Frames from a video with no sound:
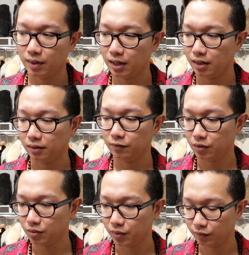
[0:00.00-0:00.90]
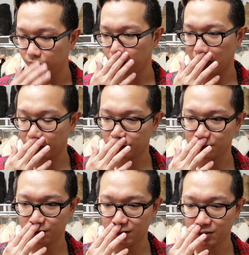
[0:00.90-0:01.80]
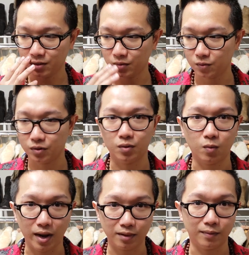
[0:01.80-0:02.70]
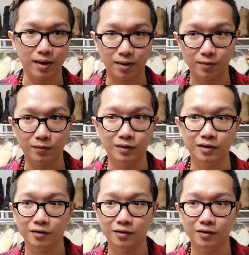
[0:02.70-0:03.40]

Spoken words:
and then for the review I'll still need to, you know, wear them out,